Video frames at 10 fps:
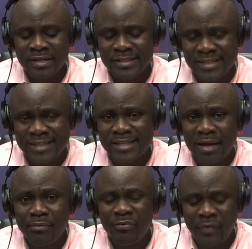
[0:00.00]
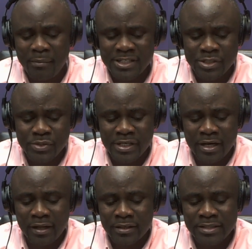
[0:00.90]
SASEM
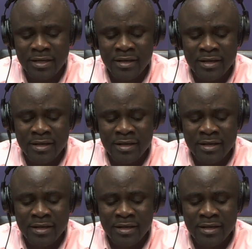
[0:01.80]
Pharmaceuticals,